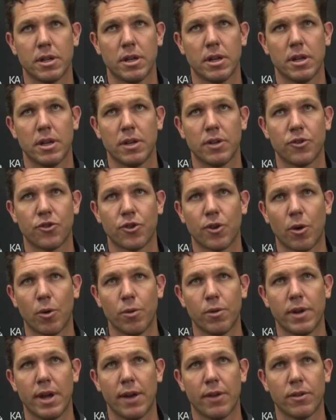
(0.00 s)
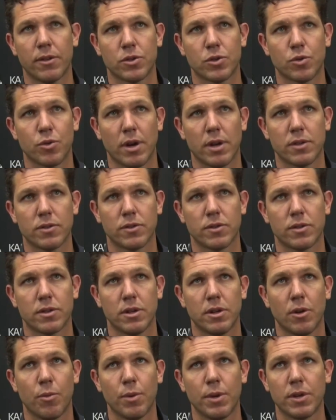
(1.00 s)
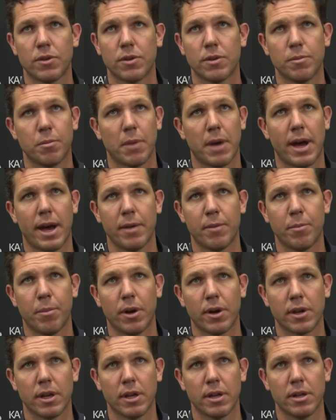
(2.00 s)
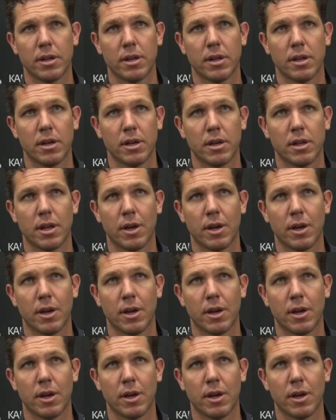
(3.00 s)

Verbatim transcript: and, it showed down the stretch you know we couldn't buy a bucket uh,